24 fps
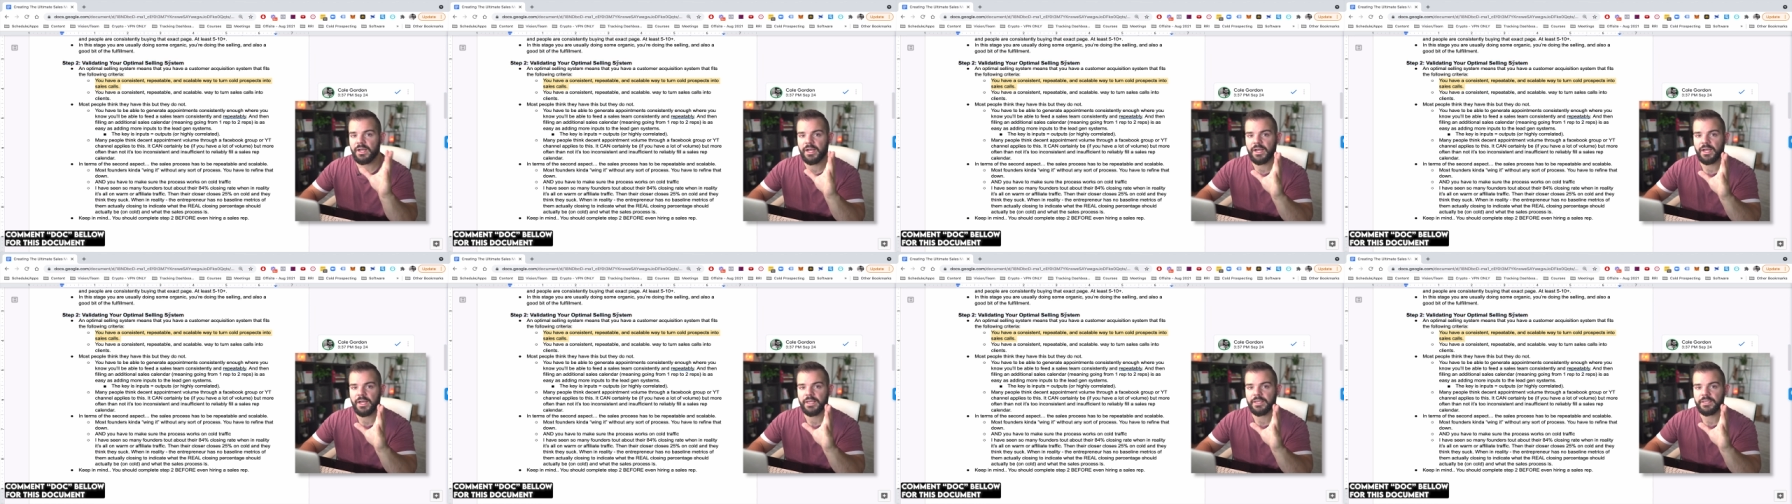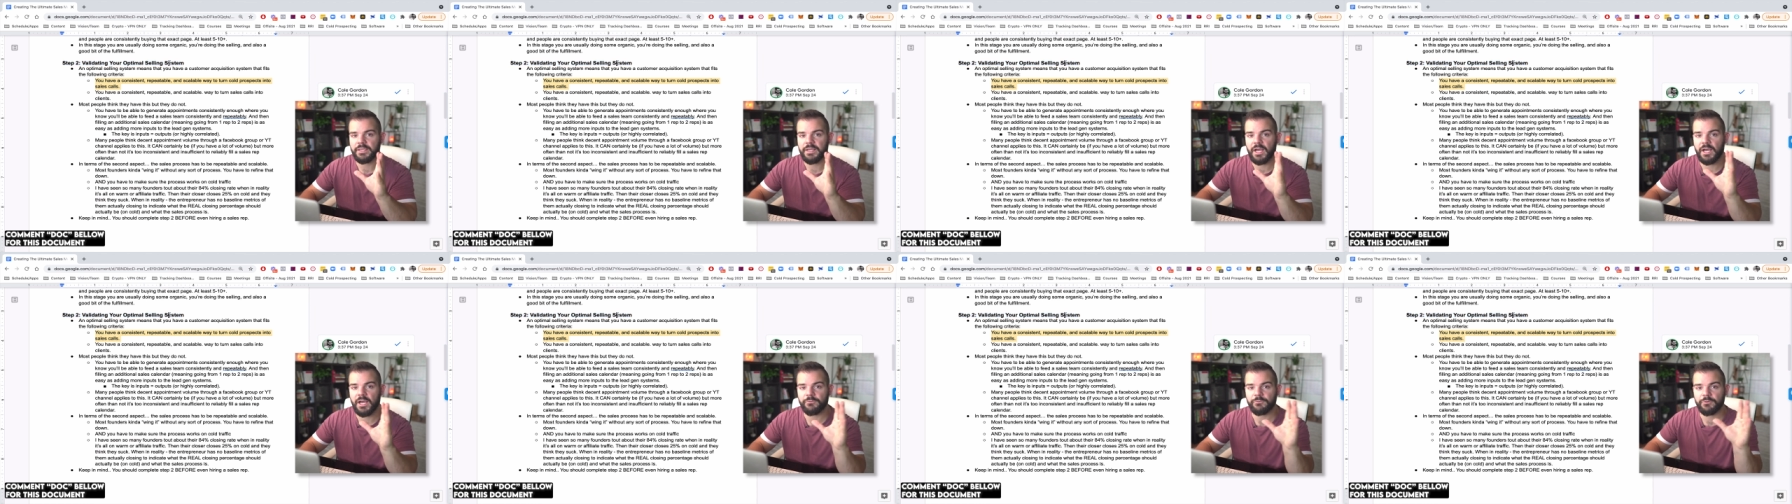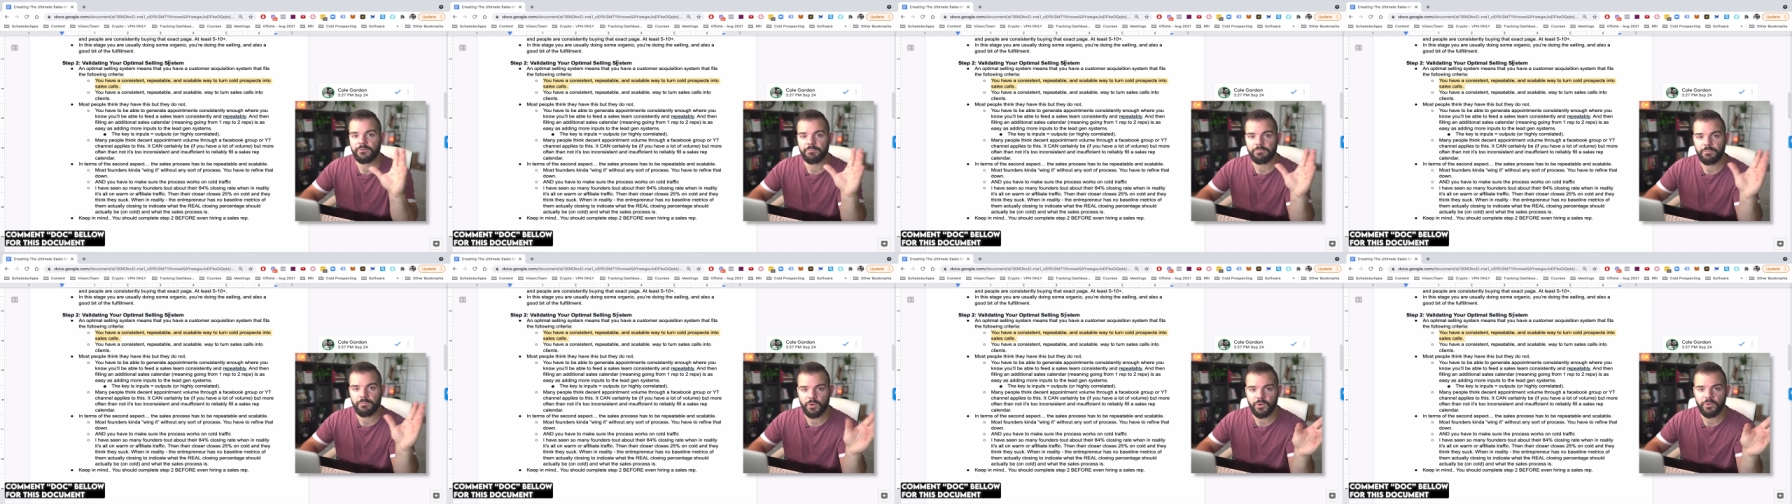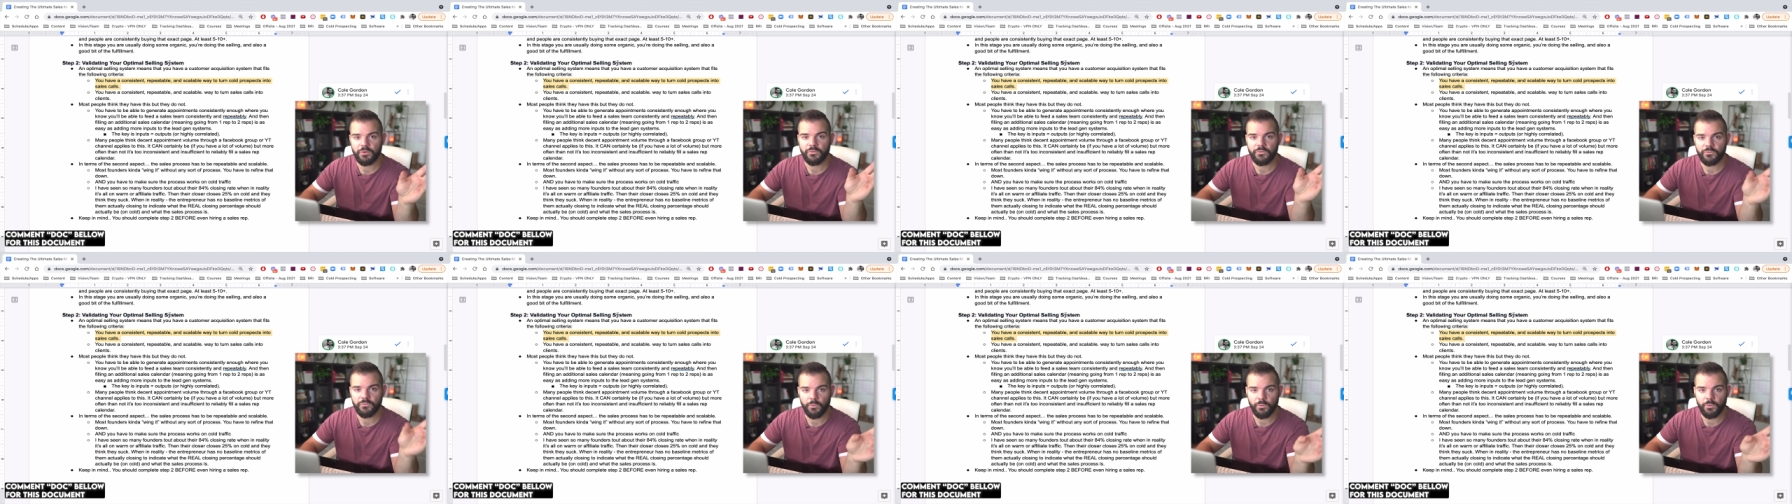I got from
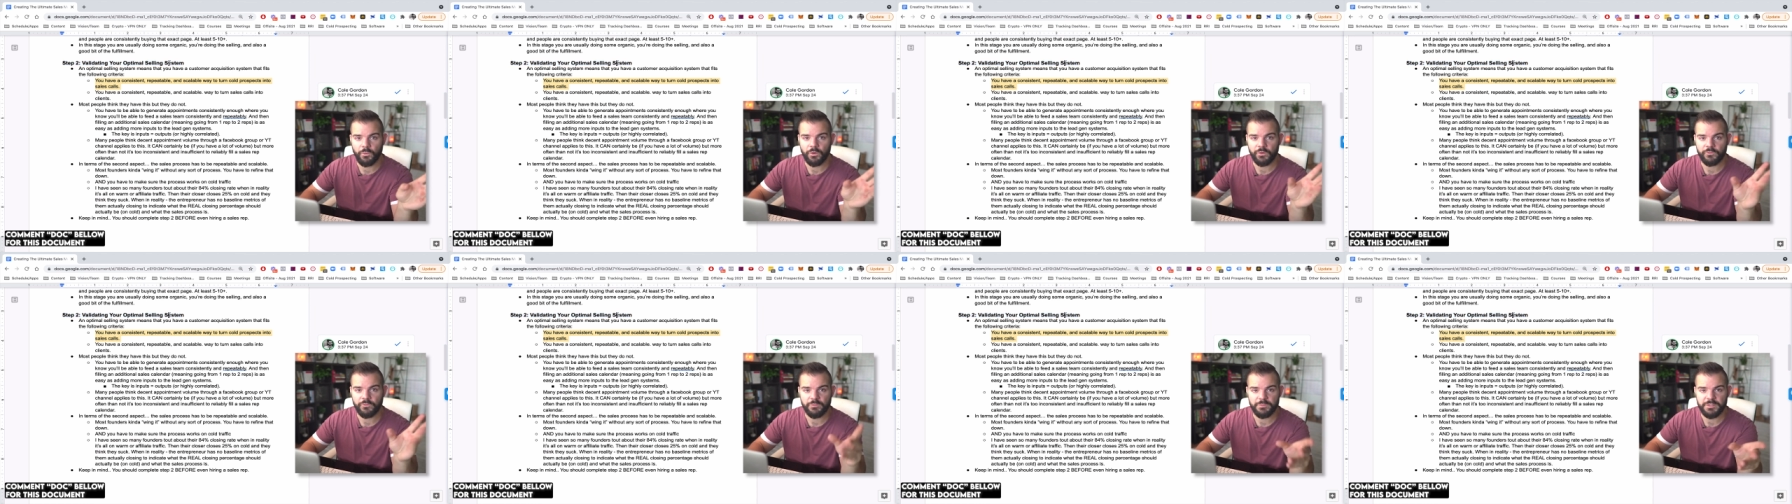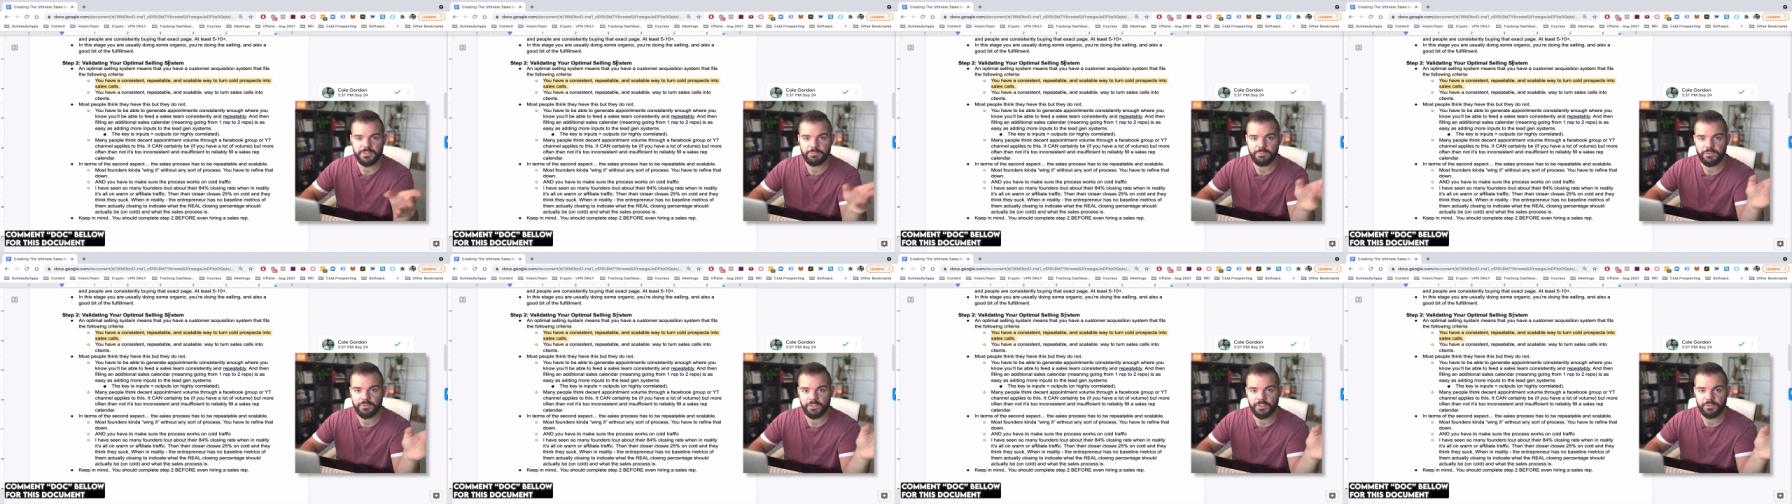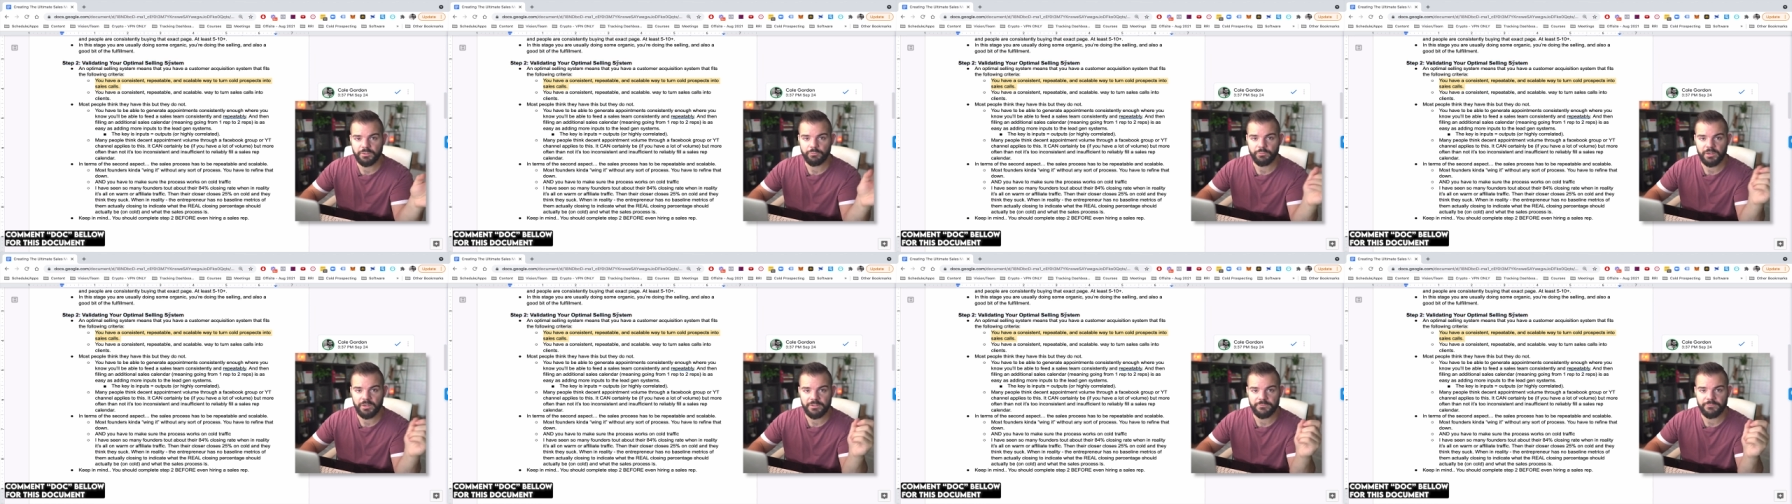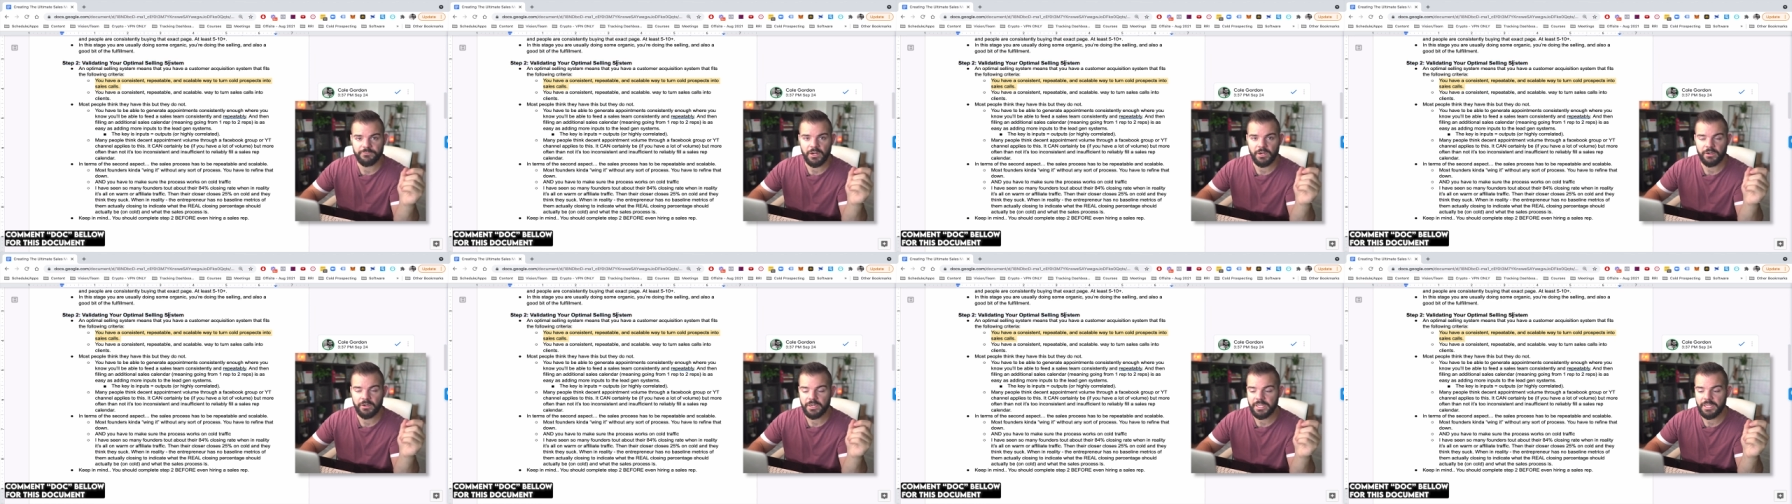Mark Ford from his book Ready
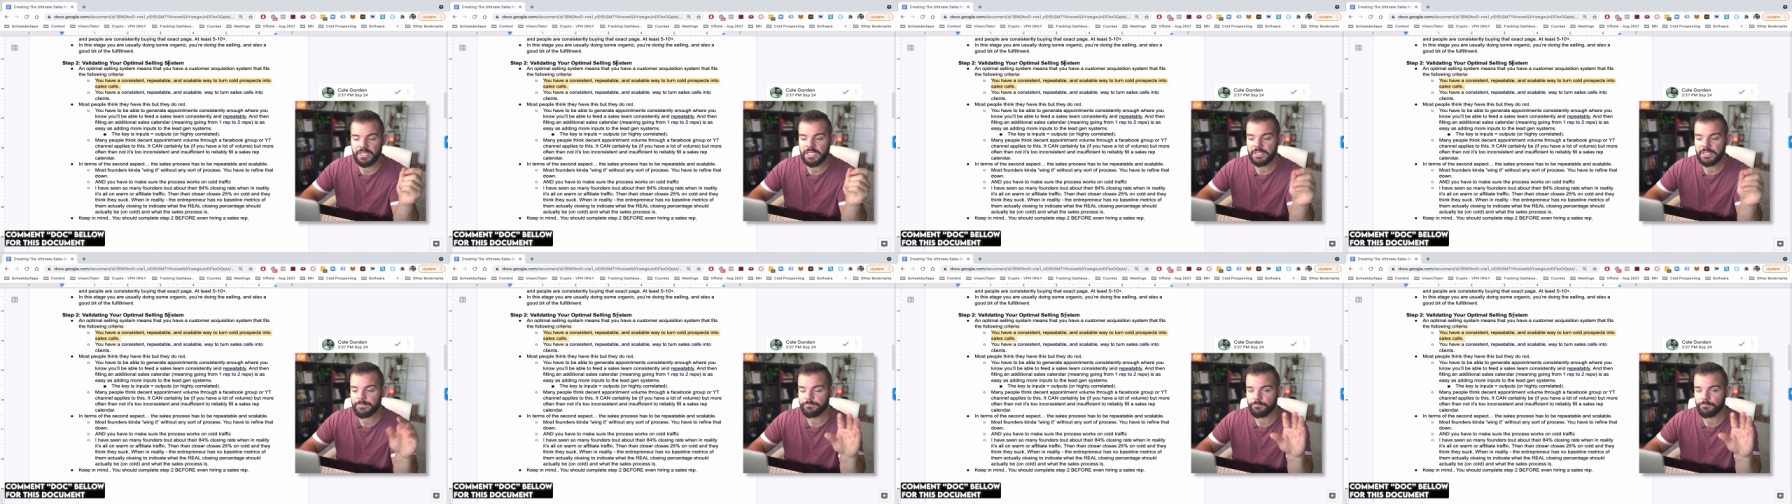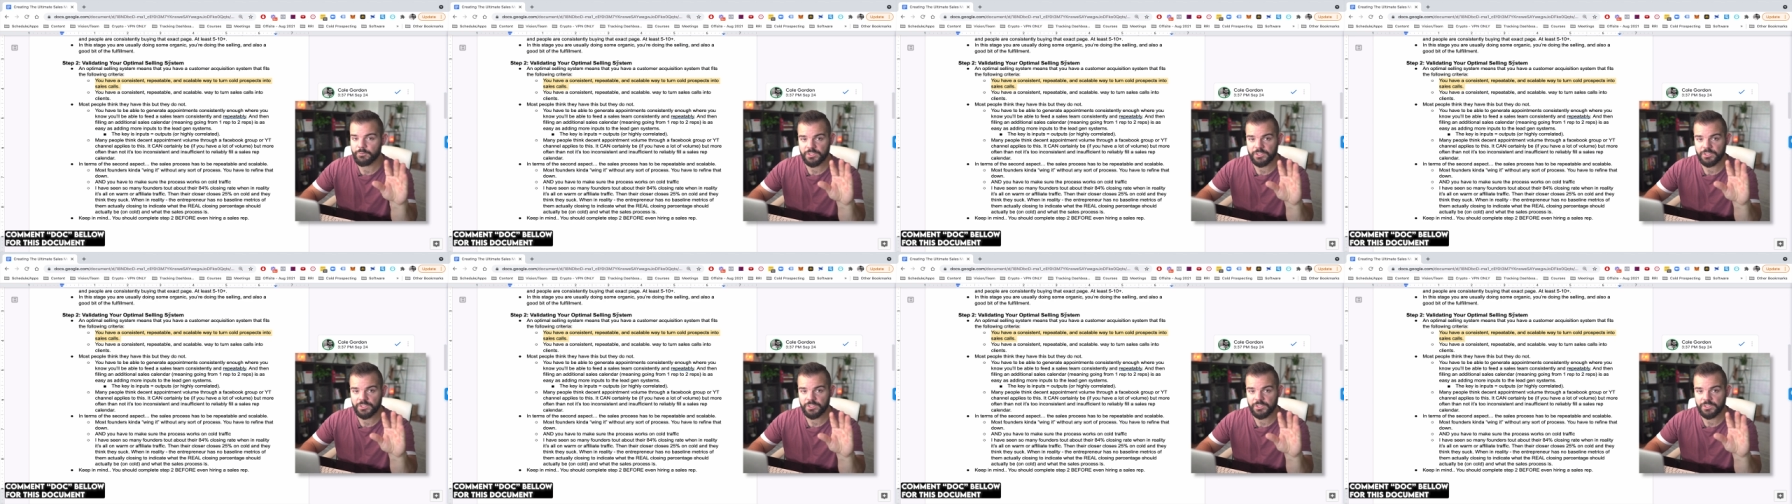Fire Aim,